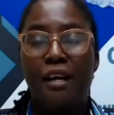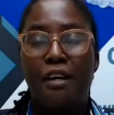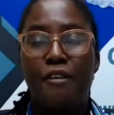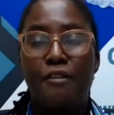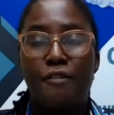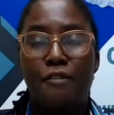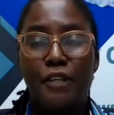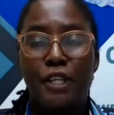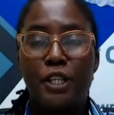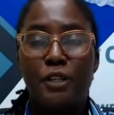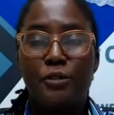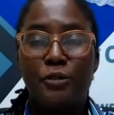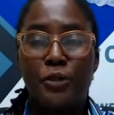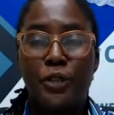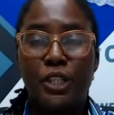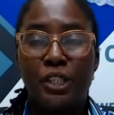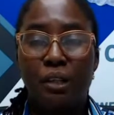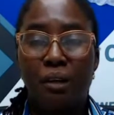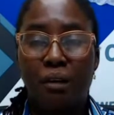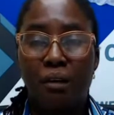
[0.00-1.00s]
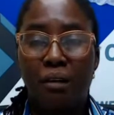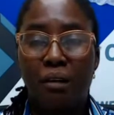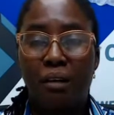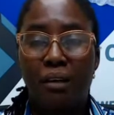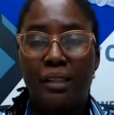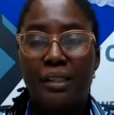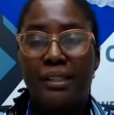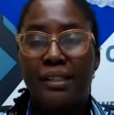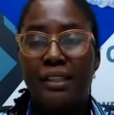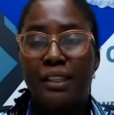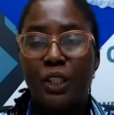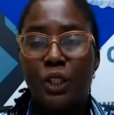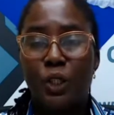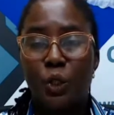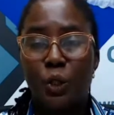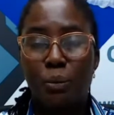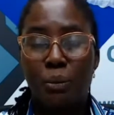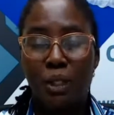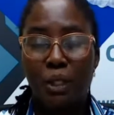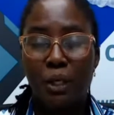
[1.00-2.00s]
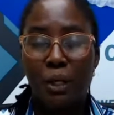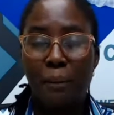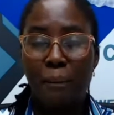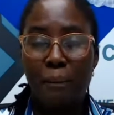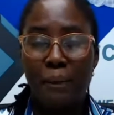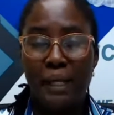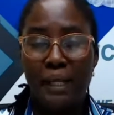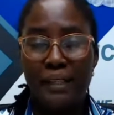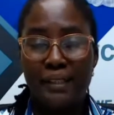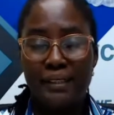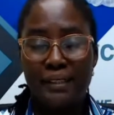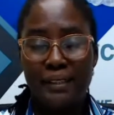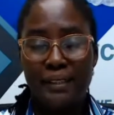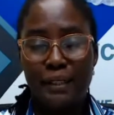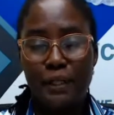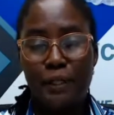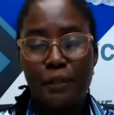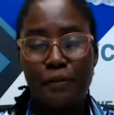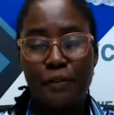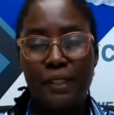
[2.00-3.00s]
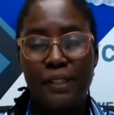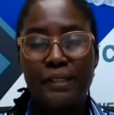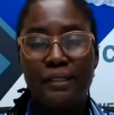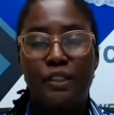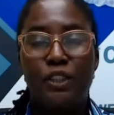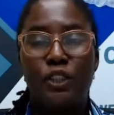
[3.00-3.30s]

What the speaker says: Feel free to call us at Global Compliance Service